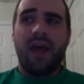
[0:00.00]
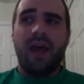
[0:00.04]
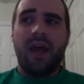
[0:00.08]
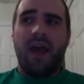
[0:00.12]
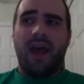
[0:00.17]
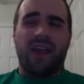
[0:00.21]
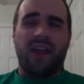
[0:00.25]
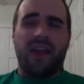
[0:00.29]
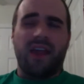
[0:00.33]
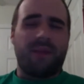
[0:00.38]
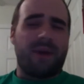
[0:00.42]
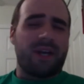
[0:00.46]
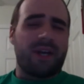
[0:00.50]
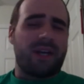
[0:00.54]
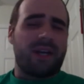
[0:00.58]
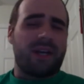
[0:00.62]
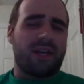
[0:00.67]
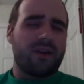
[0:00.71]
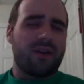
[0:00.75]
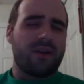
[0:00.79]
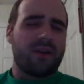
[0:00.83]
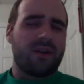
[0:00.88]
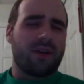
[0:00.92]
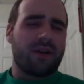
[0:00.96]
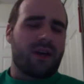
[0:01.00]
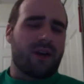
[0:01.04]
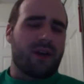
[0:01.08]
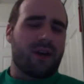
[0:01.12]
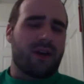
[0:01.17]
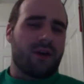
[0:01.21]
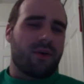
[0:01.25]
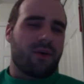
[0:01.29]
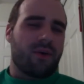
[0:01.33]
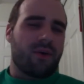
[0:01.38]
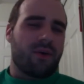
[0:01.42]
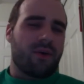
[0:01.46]
And then about a year
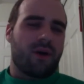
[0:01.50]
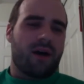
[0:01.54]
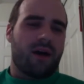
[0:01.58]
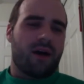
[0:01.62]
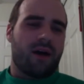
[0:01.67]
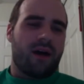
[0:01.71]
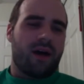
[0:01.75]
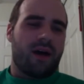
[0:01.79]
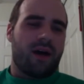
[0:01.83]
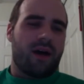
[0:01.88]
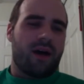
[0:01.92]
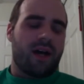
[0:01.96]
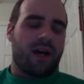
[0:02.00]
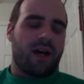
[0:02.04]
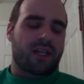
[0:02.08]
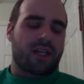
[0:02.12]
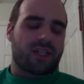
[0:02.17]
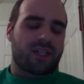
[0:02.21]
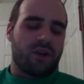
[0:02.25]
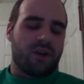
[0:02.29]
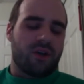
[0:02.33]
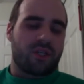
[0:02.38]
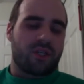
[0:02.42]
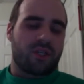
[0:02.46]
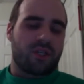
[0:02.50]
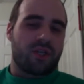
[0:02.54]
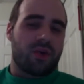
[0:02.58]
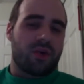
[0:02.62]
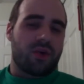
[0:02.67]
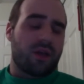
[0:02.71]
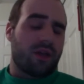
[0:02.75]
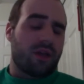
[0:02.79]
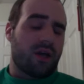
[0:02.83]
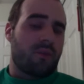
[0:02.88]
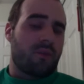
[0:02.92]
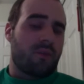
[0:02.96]
ago, I started doing
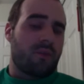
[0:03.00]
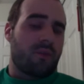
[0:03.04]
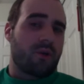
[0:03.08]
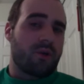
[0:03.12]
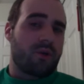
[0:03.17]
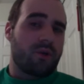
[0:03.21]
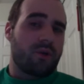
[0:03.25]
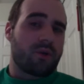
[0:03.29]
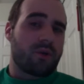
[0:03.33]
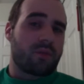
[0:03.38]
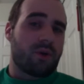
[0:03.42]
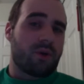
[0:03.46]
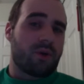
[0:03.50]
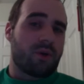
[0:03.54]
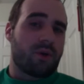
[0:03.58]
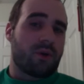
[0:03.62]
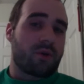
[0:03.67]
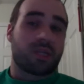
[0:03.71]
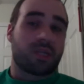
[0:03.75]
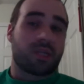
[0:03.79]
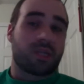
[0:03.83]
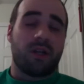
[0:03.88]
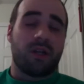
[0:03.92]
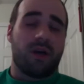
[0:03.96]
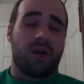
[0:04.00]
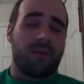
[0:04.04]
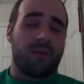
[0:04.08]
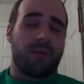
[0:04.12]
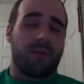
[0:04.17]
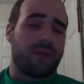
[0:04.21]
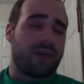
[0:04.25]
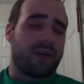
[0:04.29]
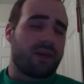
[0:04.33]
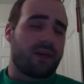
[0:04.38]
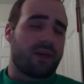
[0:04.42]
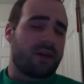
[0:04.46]
a lot more news posts.
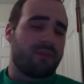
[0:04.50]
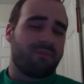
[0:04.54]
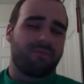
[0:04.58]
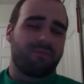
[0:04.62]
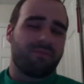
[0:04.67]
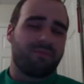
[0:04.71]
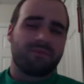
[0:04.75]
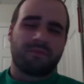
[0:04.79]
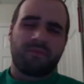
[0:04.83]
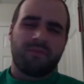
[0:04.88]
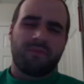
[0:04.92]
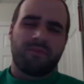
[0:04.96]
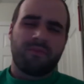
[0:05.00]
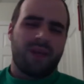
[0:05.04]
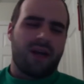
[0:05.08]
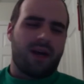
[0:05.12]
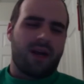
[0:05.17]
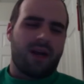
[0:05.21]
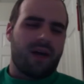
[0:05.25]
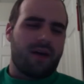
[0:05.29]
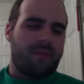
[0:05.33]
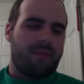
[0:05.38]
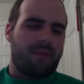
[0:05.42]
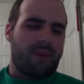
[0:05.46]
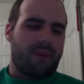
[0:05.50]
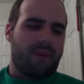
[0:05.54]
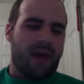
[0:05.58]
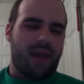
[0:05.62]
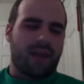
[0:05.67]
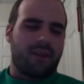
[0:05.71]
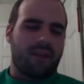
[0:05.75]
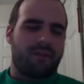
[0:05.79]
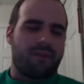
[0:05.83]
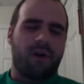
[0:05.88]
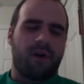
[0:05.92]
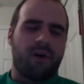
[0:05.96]
Columbia, back
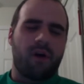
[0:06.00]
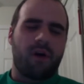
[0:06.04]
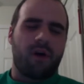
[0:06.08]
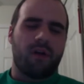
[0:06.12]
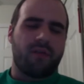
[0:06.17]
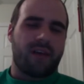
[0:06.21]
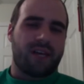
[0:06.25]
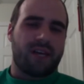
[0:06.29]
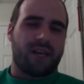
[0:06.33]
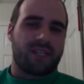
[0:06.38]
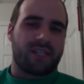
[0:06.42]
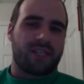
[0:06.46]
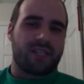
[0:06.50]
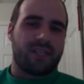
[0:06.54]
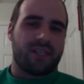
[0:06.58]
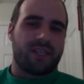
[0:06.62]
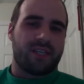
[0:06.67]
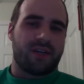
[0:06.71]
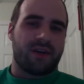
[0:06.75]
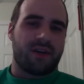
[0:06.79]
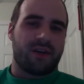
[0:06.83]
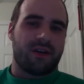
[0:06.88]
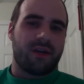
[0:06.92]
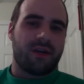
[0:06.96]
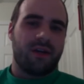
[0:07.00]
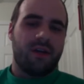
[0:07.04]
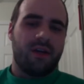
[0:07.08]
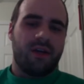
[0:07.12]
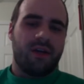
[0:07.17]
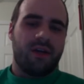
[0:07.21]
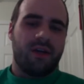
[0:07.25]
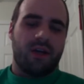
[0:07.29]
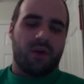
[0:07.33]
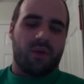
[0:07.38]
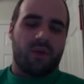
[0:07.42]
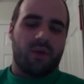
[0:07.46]
in the fall of last year,
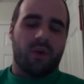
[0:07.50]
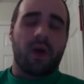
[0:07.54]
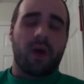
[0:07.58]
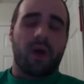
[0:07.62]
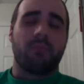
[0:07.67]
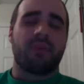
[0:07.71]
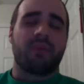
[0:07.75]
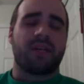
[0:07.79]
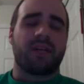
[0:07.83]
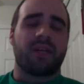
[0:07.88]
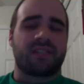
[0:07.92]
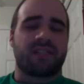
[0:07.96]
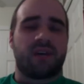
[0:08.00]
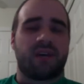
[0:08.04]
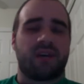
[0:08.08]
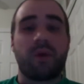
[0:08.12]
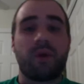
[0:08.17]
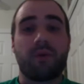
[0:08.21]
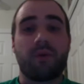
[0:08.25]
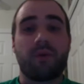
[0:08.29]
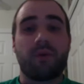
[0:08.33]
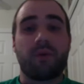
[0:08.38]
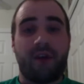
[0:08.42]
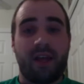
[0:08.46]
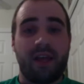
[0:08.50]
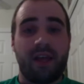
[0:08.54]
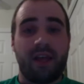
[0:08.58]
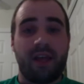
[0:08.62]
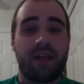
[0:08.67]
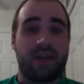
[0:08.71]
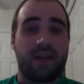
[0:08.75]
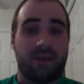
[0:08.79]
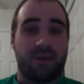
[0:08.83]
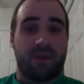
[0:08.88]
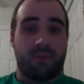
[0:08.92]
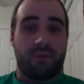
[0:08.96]
there were rumblings that we were finally
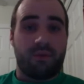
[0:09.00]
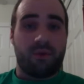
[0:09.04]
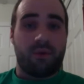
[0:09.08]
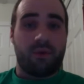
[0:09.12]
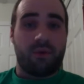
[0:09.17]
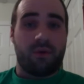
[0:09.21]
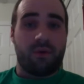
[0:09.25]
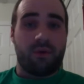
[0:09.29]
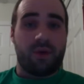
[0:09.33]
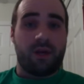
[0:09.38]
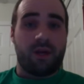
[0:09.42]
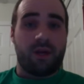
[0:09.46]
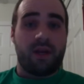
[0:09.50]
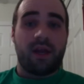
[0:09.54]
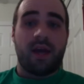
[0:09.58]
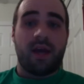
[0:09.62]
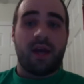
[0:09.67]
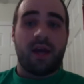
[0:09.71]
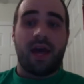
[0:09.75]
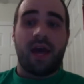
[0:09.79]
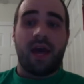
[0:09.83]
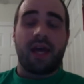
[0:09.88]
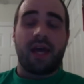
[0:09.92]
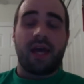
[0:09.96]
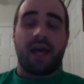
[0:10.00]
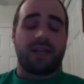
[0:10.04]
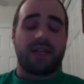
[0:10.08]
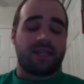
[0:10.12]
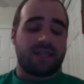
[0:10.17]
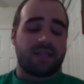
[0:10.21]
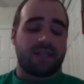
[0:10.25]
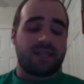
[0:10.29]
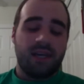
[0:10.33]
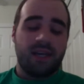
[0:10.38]
getting a brewery. And